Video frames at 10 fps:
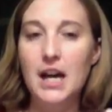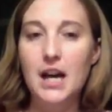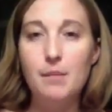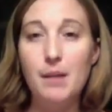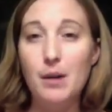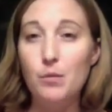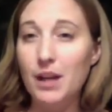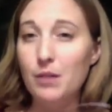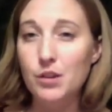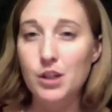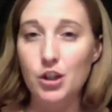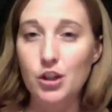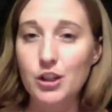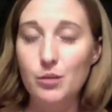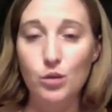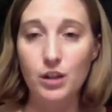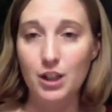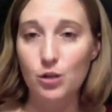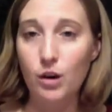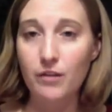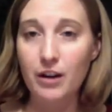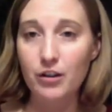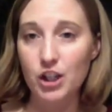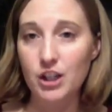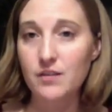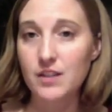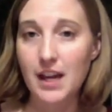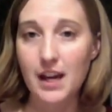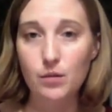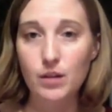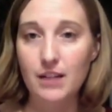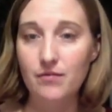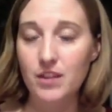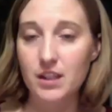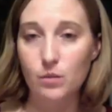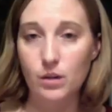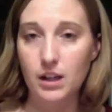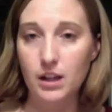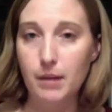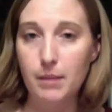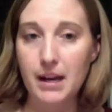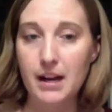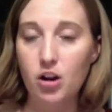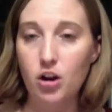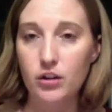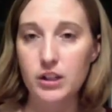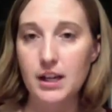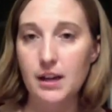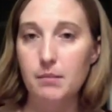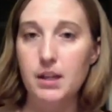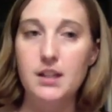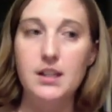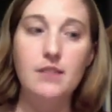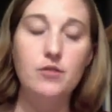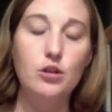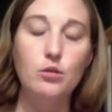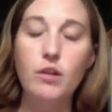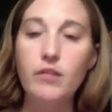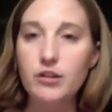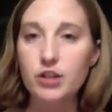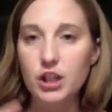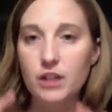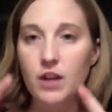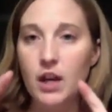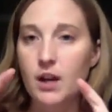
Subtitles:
when I was a nurse and working 12-hour shifts, I would have this one in my bag all the time, because after a 12-hour shift,